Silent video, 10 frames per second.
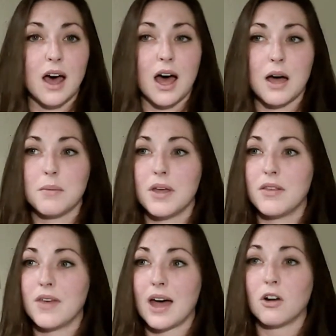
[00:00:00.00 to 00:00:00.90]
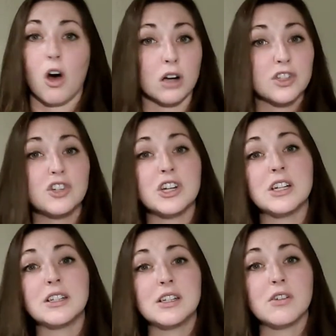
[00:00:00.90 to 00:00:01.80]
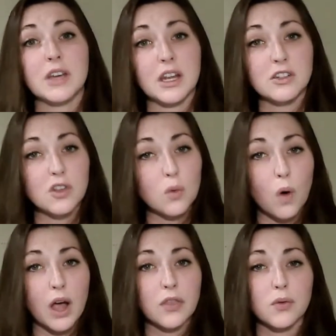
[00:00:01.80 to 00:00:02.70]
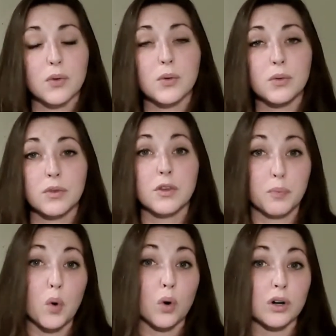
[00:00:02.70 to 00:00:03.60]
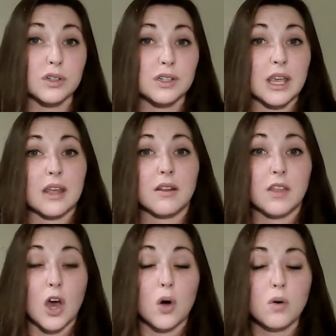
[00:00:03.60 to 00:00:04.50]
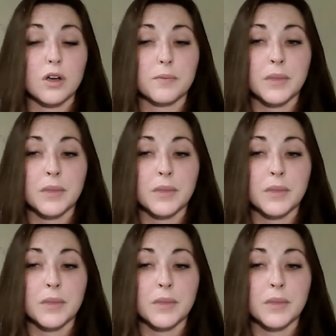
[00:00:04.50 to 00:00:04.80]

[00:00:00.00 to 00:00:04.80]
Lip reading: that oxygen is still getting to the wine through the pores in the oak,